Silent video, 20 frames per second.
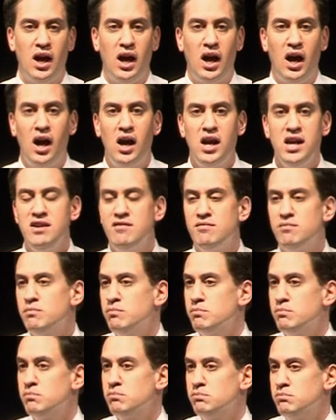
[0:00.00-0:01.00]
I
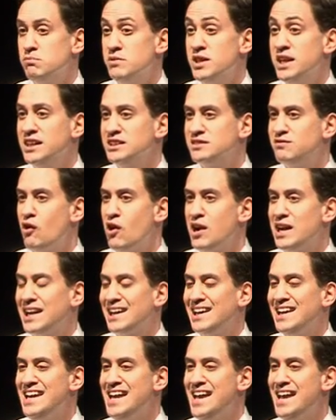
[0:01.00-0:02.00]
think it's very
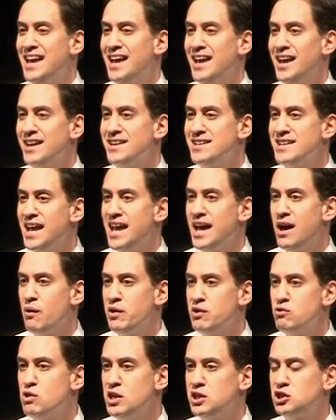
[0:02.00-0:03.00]
clear now
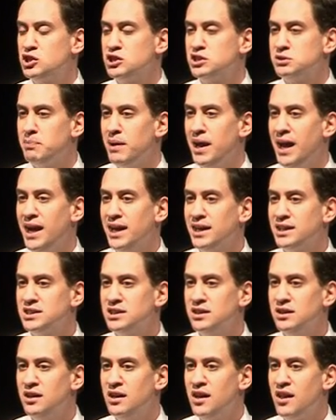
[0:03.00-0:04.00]
in retrospect
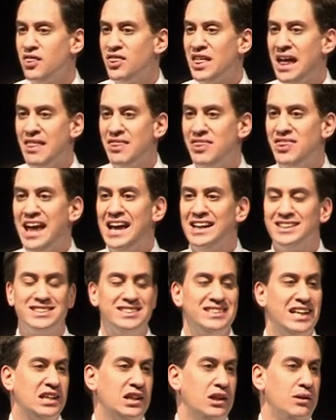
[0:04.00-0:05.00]
that that
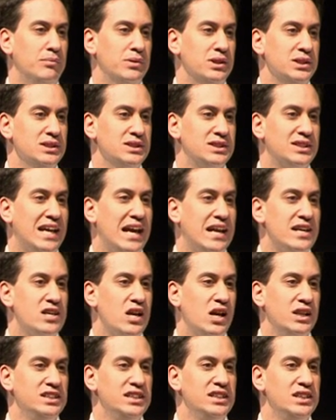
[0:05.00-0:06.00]
settlement, that
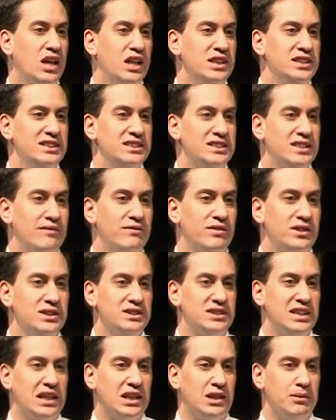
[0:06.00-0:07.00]
1997
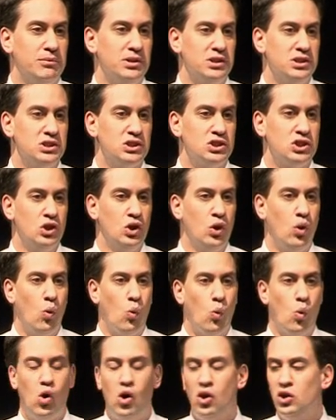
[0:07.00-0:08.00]
settlement,
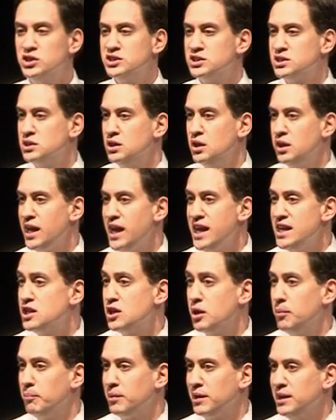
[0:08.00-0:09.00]
was
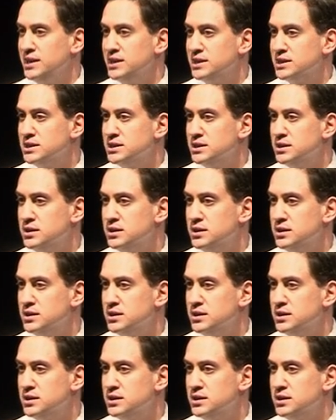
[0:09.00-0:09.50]
incomplete.